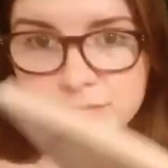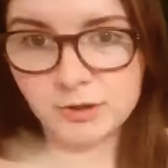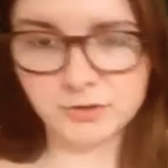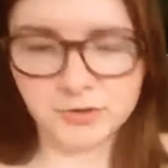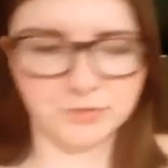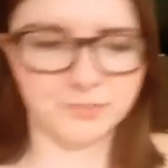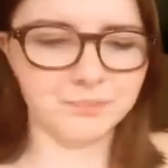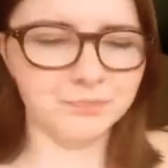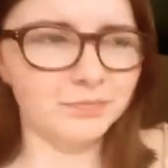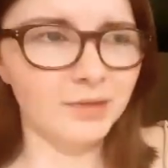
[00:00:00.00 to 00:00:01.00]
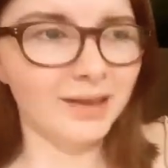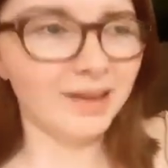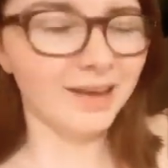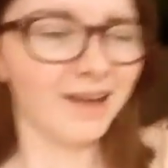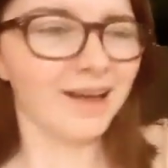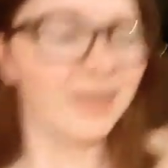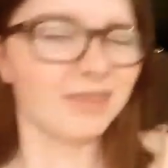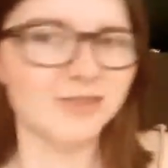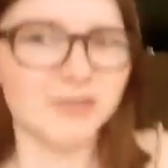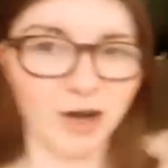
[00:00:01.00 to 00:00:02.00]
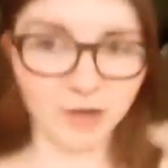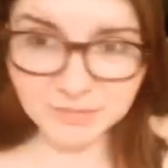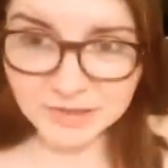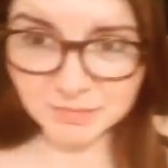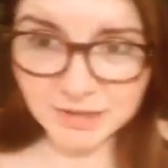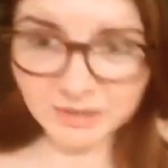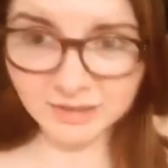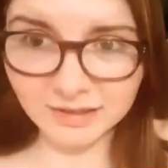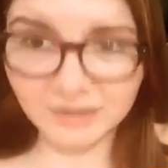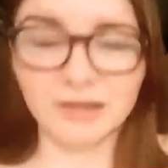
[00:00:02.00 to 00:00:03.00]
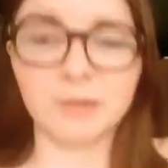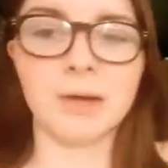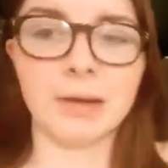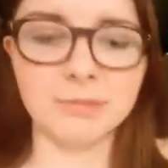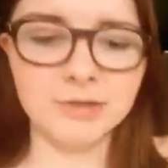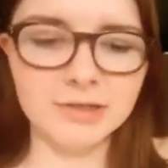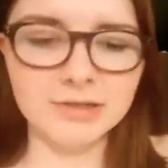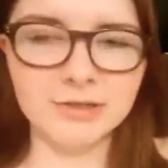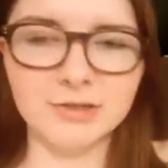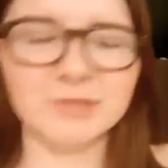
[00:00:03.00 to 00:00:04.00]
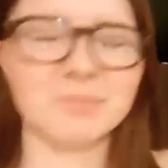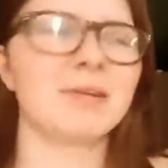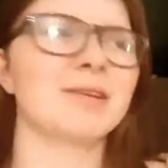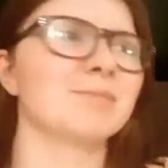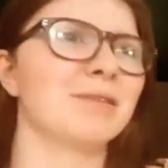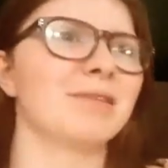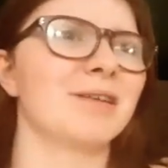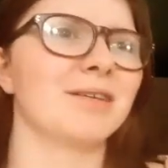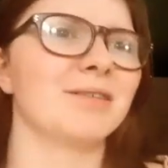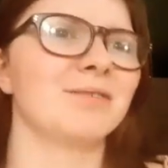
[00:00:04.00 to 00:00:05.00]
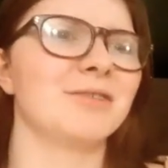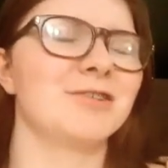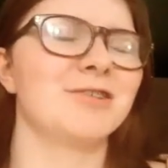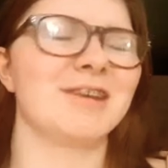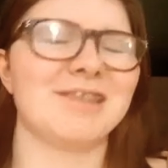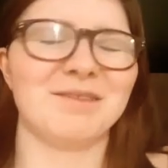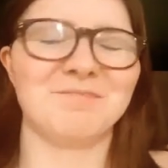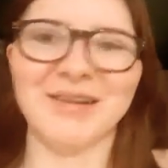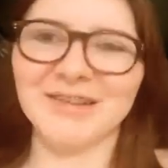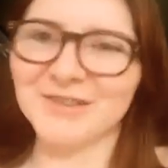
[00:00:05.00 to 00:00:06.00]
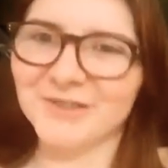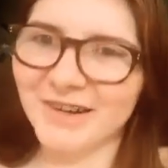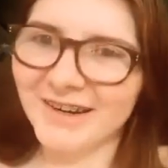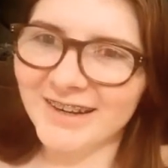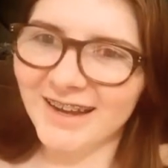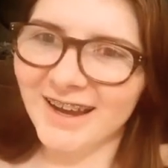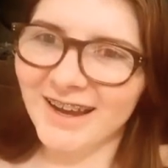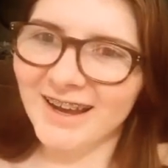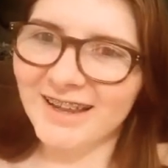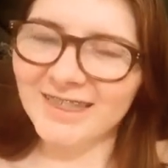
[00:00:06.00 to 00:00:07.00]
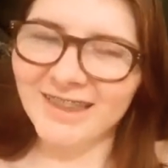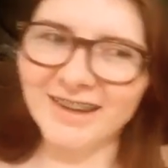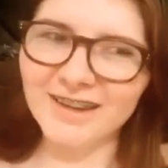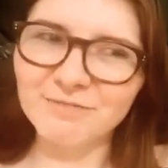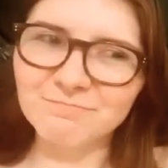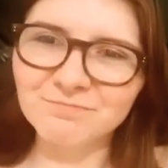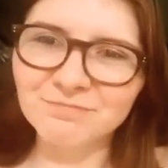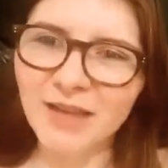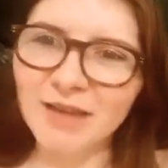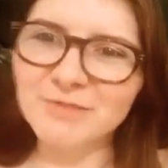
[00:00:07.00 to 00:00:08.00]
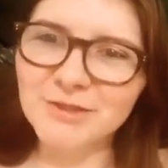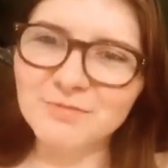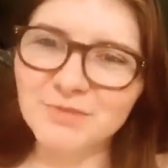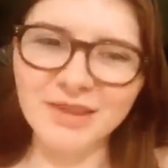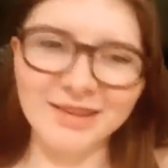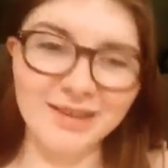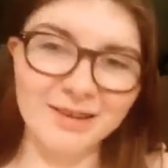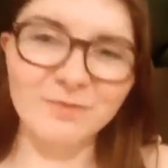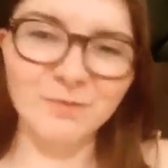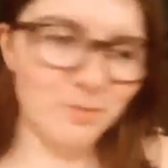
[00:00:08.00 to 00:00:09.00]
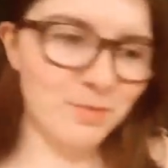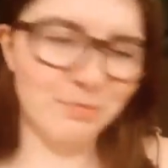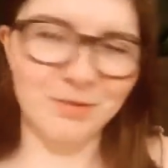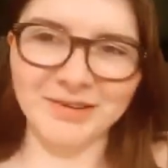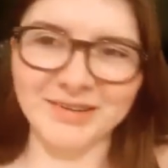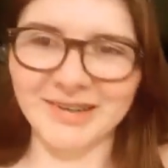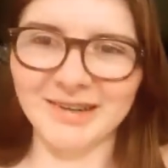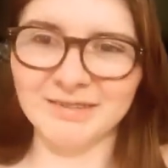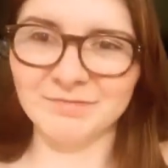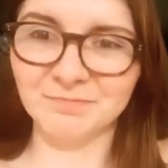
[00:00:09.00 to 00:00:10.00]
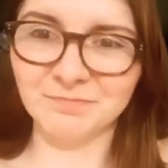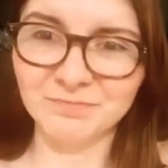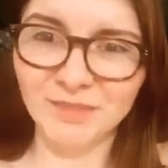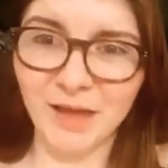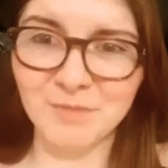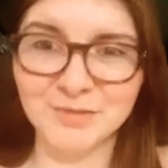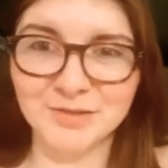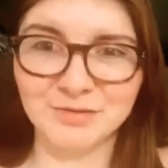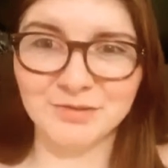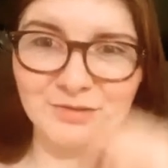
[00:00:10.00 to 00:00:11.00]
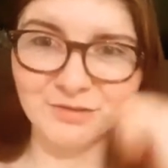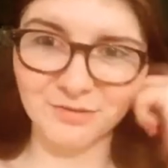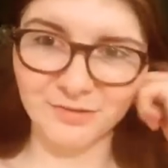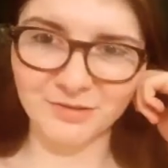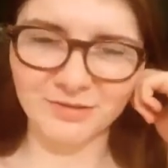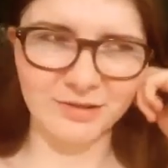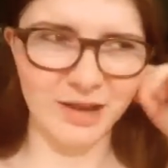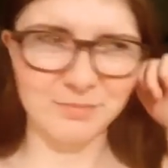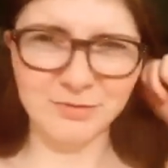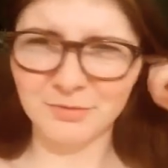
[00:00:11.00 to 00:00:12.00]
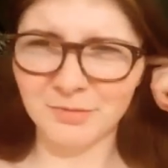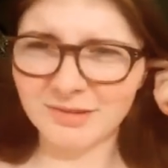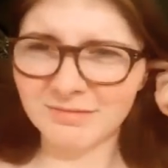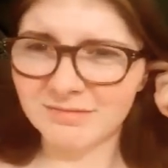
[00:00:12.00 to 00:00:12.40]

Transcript: but also the charm speak that Piper does just makes me think of the Jedi mind trick. Like, I'm just thinking of Obi-Wan in episode 1